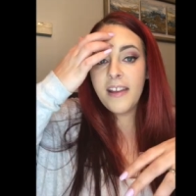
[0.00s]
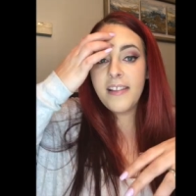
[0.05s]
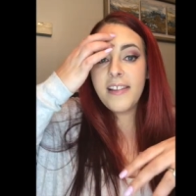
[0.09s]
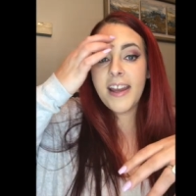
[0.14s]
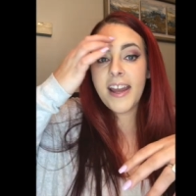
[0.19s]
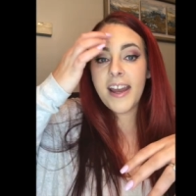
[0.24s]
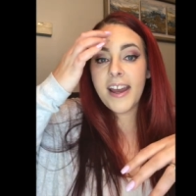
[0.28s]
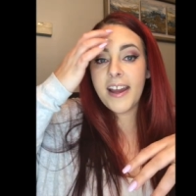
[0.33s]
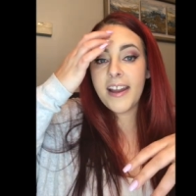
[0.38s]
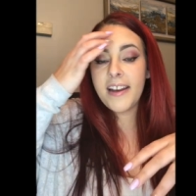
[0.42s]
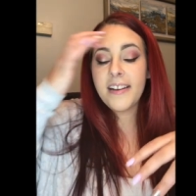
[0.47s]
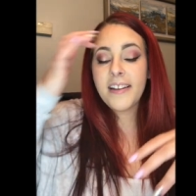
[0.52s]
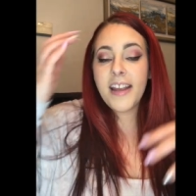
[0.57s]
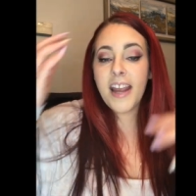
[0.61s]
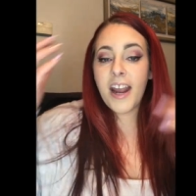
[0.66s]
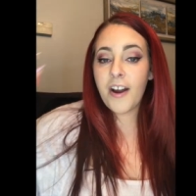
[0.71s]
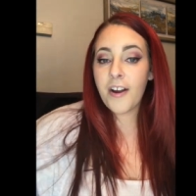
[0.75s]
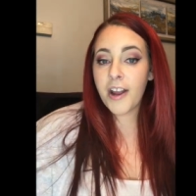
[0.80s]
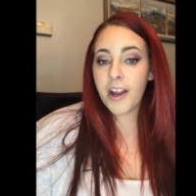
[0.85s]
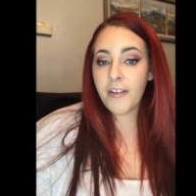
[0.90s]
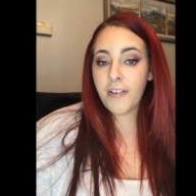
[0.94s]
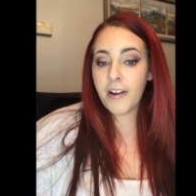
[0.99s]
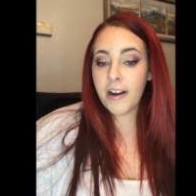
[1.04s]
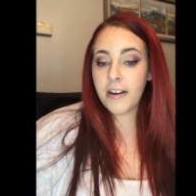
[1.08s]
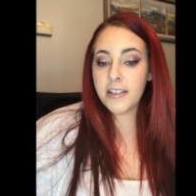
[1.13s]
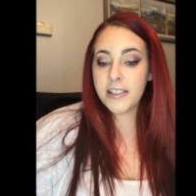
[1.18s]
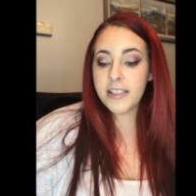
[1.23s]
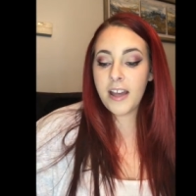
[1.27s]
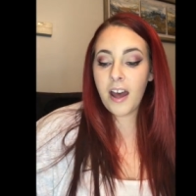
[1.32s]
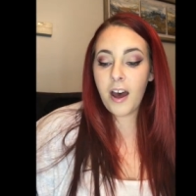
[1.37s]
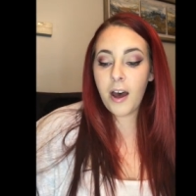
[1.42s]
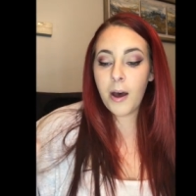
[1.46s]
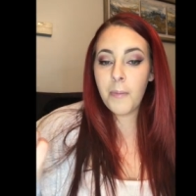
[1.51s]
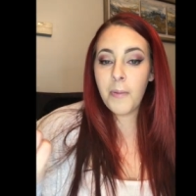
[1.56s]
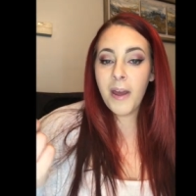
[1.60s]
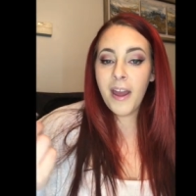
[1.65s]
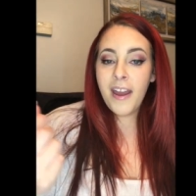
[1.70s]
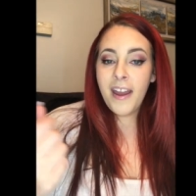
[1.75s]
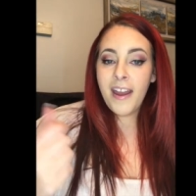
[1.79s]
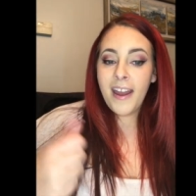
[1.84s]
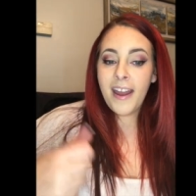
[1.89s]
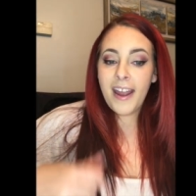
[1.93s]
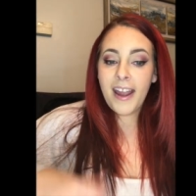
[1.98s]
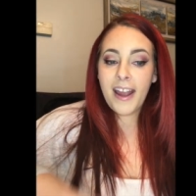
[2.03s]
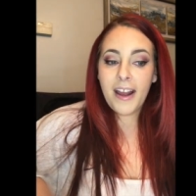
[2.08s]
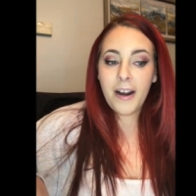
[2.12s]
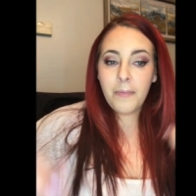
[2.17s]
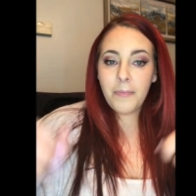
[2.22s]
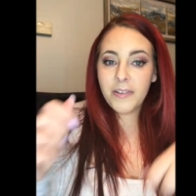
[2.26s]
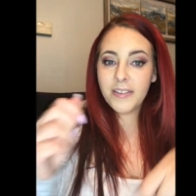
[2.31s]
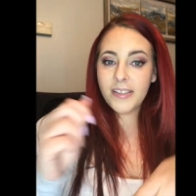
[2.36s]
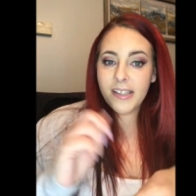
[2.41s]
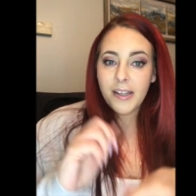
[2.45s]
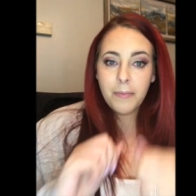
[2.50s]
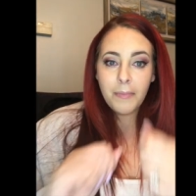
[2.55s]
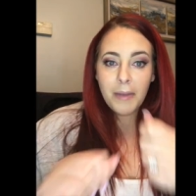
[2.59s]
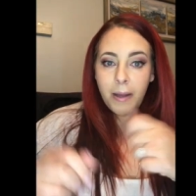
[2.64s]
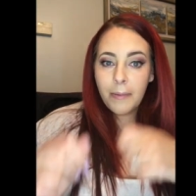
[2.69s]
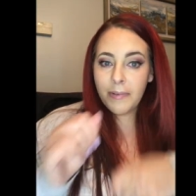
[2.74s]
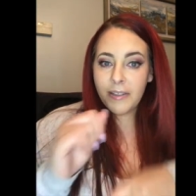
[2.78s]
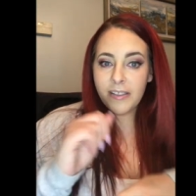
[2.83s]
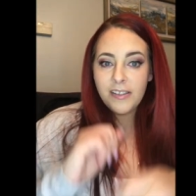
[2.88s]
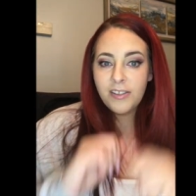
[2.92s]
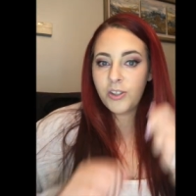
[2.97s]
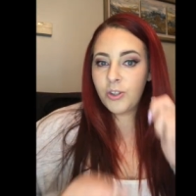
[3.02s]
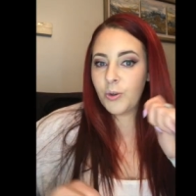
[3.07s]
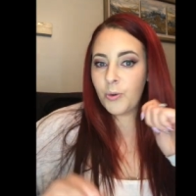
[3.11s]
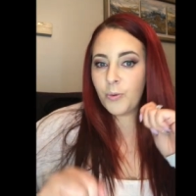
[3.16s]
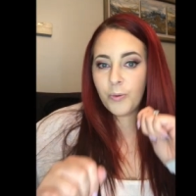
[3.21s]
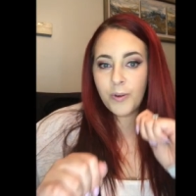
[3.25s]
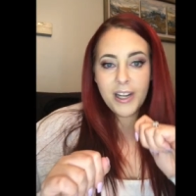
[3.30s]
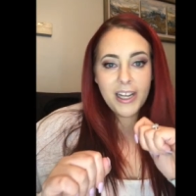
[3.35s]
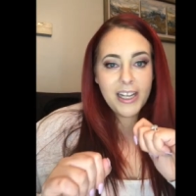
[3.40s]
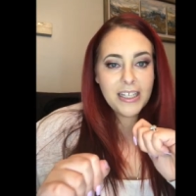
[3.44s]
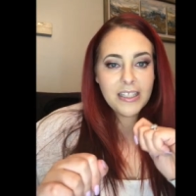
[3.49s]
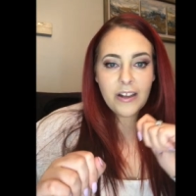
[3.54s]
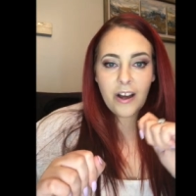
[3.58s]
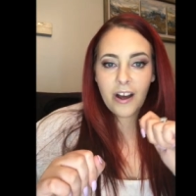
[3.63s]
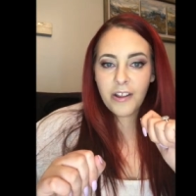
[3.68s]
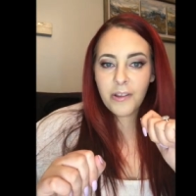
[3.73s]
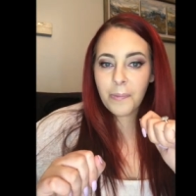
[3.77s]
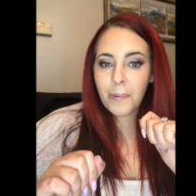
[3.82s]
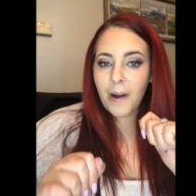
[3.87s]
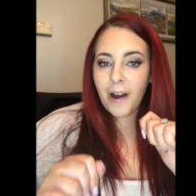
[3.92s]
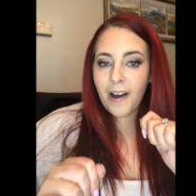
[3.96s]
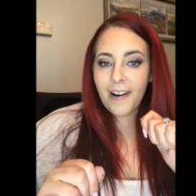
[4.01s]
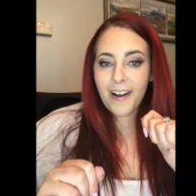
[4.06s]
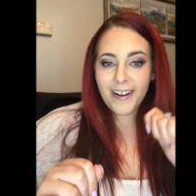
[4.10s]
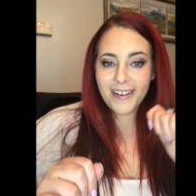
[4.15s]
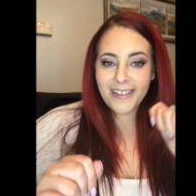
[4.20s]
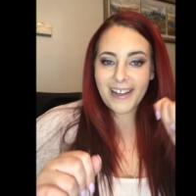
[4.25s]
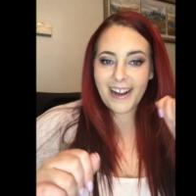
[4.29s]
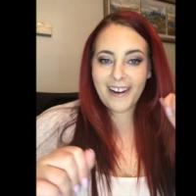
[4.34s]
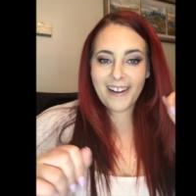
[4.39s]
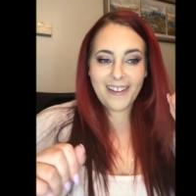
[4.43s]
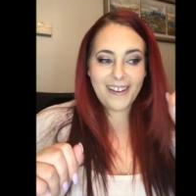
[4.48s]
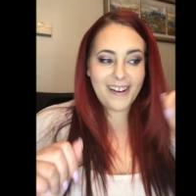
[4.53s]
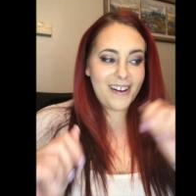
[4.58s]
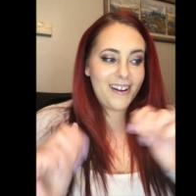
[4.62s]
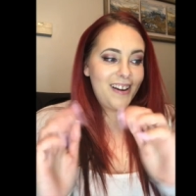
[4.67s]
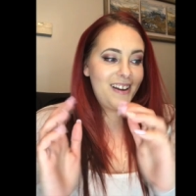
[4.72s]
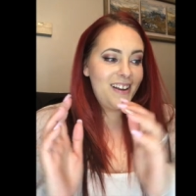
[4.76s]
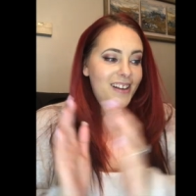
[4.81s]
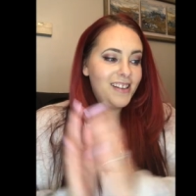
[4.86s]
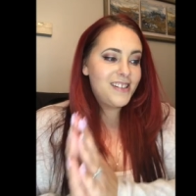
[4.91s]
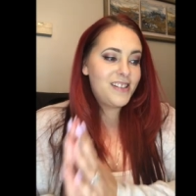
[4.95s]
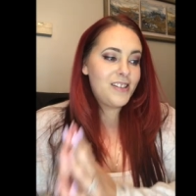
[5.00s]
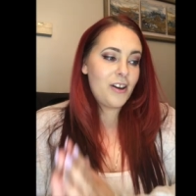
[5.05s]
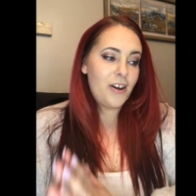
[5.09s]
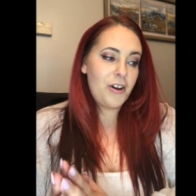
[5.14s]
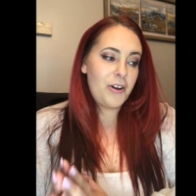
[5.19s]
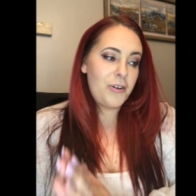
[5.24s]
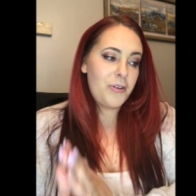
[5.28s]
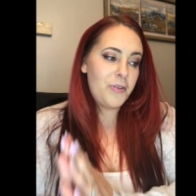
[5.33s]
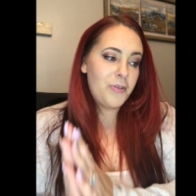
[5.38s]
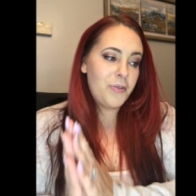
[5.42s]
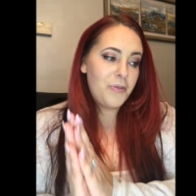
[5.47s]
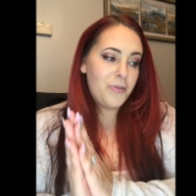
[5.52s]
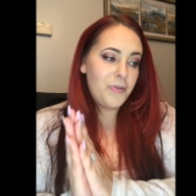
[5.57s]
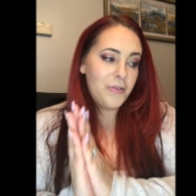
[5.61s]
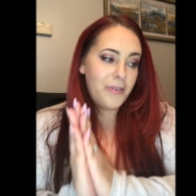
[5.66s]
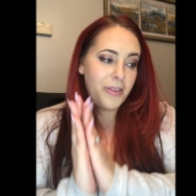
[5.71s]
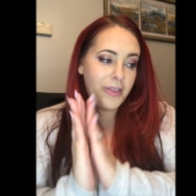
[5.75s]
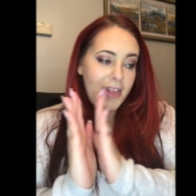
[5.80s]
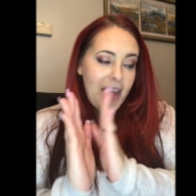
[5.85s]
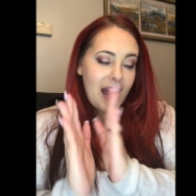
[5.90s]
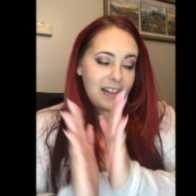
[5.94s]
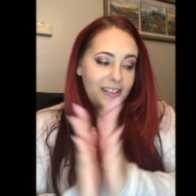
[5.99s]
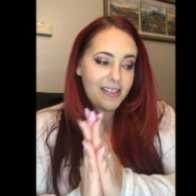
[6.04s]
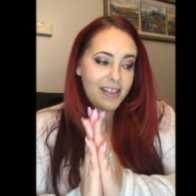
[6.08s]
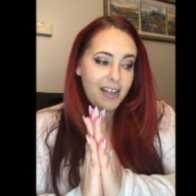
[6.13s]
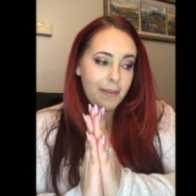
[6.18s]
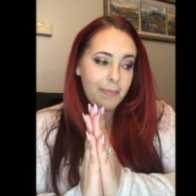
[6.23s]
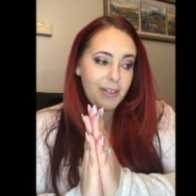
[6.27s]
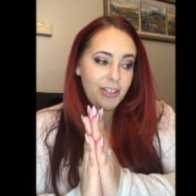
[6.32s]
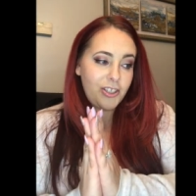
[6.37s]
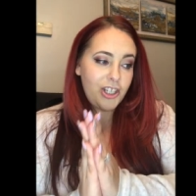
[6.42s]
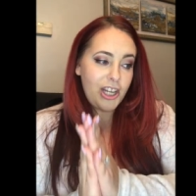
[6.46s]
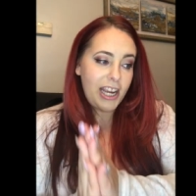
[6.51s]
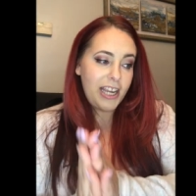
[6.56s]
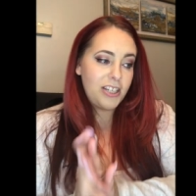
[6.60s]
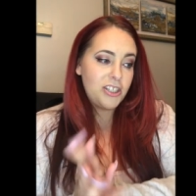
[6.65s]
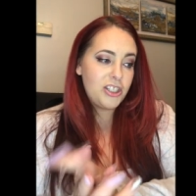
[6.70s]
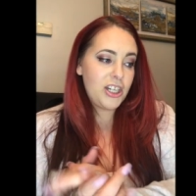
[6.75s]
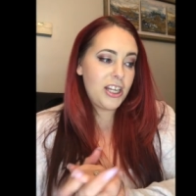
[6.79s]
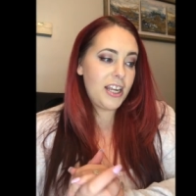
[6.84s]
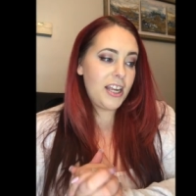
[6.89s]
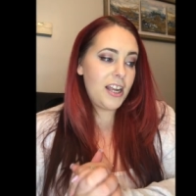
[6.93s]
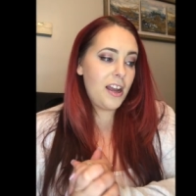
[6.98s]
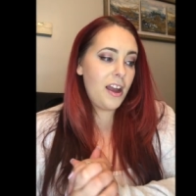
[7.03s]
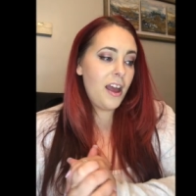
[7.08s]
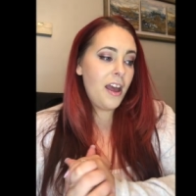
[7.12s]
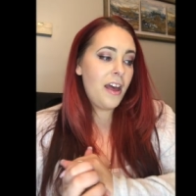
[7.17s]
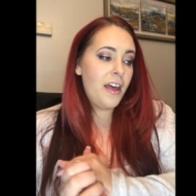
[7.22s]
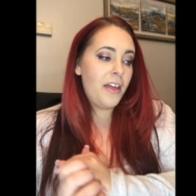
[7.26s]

than carrying around a tub. And I'm also gonna be able to squeeze all the product out of there. So that's going to be changing.